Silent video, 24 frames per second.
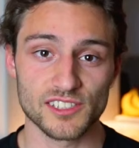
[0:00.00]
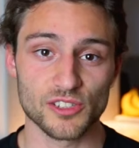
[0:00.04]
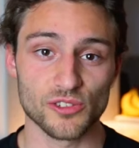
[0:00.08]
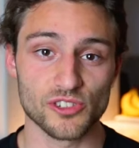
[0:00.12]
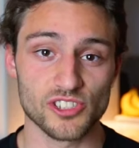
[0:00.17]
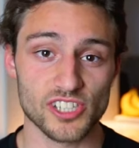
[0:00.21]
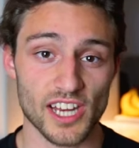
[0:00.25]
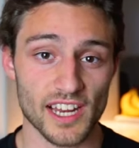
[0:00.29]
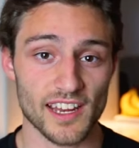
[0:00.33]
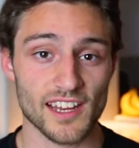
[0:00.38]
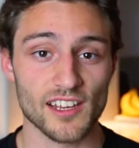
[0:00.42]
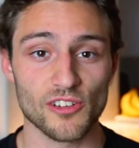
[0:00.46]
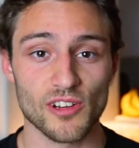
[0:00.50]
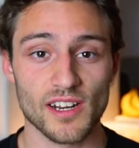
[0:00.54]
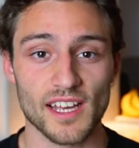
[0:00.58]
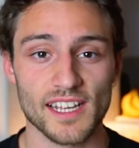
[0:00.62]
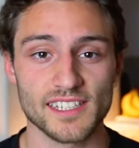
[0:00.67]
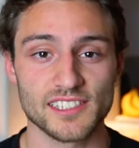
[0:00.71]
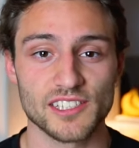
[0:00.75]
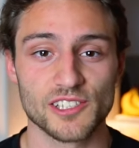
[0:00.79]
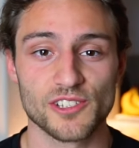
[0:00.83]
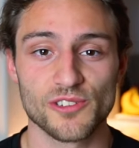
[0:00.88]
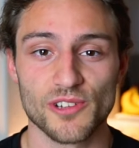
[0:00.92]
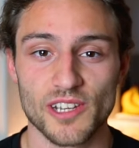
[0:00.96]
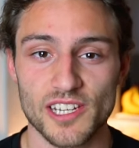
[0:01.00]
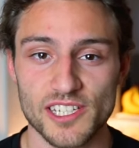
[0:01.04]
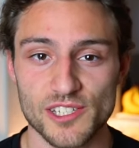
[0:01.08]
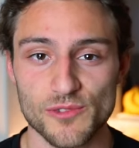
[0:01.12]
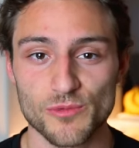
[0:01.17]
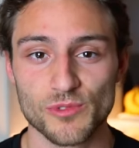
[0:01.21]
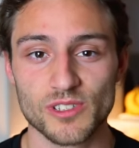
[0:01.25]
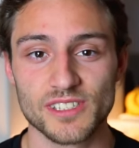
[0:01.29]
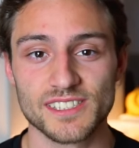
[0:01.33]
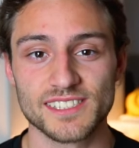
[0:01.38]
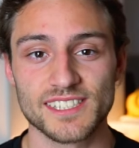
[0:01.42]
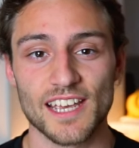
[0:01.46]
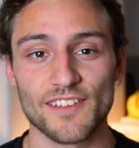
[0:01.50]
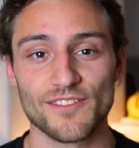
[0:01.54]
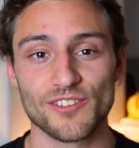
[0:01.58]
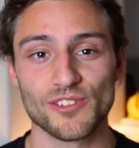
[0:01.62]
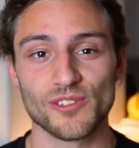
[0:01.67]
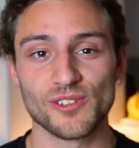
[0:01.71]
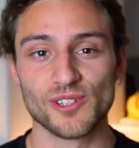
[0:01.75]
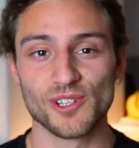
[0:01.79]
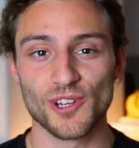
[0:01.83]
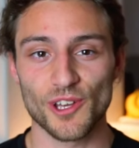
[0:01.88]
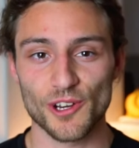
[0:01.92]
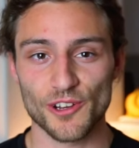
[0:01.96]
So checking your light situation will save
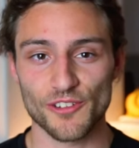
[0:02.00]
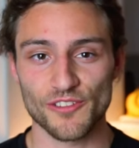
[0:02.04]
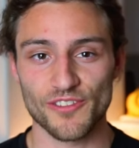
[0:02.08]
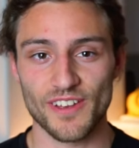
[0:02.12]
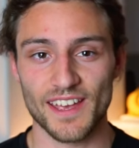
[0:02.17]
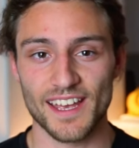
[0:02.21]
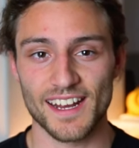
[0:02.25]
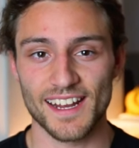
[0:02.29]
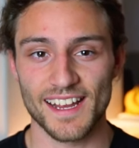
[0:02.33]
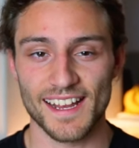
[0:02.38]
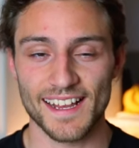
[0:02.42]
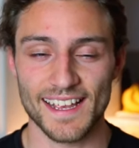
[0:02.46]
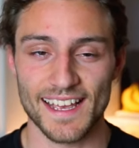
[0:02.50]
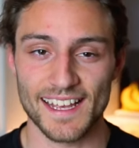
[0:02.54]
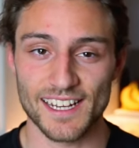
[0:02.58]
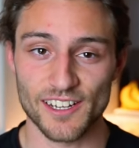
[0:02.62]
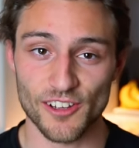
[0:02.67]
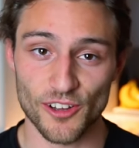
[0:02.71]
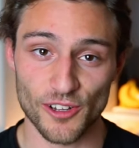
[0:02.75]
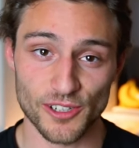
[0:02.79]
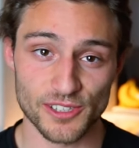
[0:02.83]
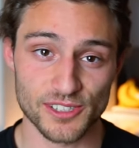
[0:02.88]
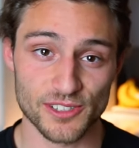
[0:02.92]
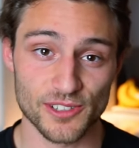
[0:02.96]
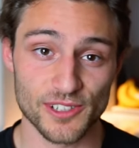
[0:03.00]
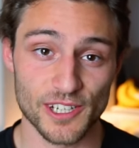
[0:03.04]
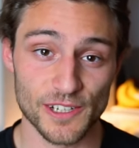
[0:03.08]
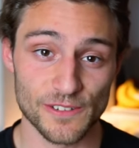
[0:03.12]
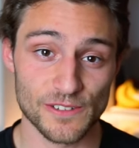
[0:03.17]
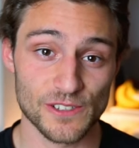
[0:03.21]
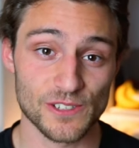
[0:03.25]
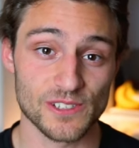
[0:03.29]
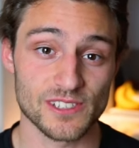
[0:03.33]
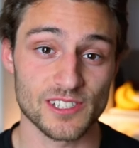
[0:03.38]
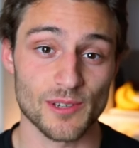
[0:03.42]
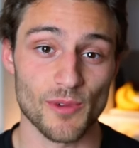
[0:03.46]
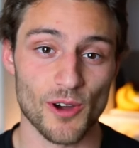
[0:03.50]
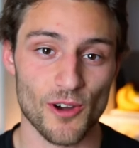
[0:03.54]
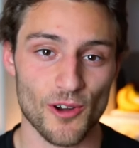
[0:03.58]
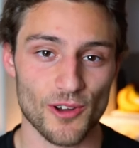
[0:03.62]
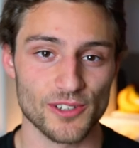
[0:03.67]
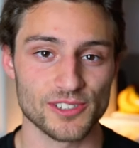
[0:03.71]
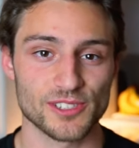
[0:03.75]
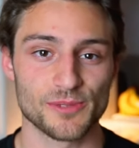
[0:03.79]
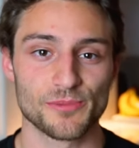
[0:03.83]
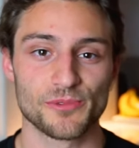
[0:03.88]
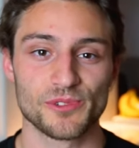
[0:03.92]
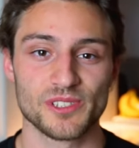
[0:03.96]
you a lot of headache and also gives you some
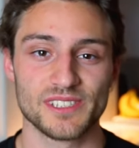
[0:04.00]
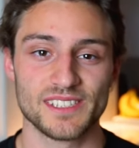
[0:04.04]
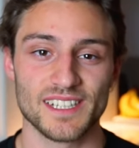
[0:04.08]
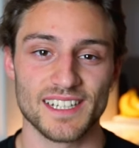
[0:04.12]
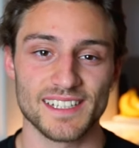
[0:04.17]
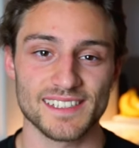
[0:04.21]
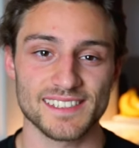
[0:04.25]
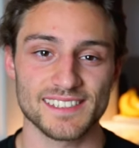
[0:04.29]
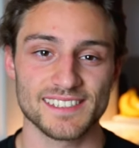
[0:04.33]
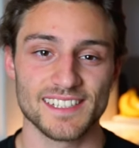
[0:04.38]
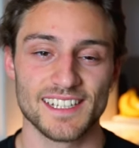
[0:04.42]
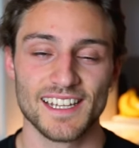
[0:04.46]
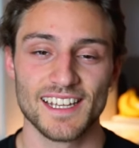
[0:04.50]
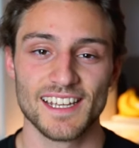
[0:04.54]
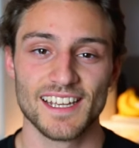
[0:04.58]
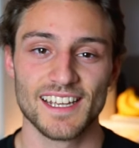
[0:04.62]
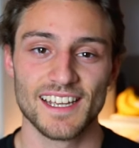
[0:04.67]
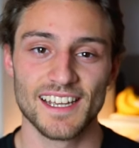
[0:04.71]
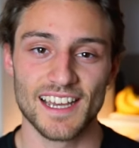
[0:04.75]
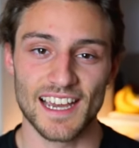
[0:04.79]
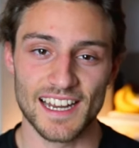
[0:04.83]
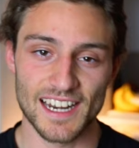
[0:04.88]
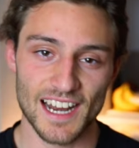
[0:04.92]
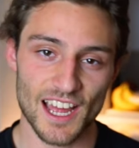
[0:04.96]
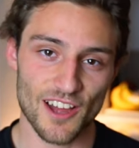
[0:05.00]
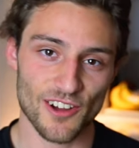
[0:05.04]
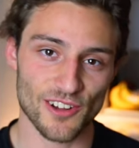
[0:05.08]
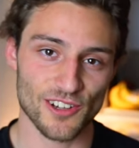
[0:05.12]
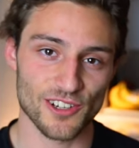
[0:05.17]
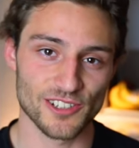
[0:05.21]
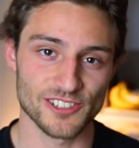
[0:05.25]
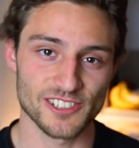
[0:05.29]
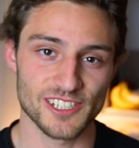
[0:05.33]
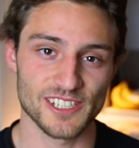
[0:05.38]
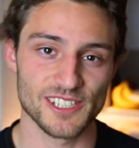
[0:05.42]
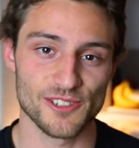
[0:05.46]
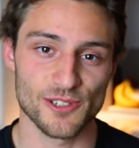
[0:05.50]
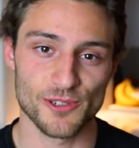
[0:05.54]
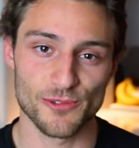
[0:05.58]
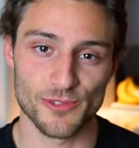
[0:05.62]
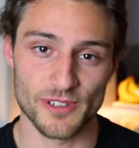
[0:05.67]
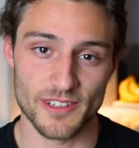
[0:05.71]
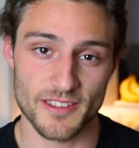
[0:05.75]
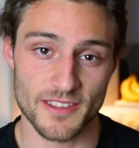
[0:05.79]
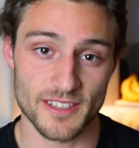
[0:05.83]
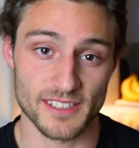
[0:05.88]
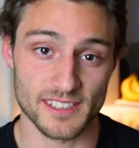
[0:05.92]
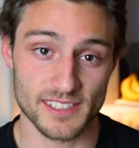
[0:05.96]
awesome results. And now continuing
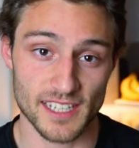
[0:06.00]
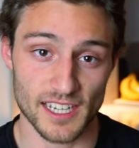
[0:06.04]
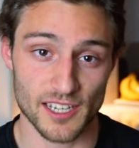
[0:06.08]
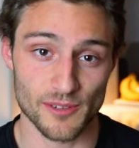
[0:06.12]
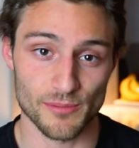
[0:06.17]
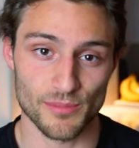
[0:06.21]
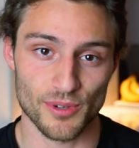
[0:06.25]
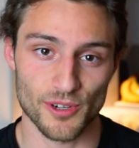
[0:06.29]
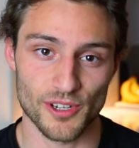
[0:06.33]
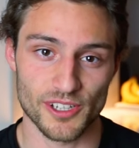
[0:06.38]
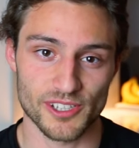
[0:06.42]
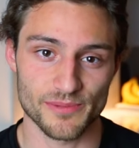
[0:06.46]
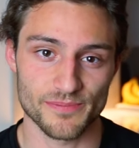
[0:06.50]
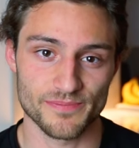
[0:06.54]
with the second point.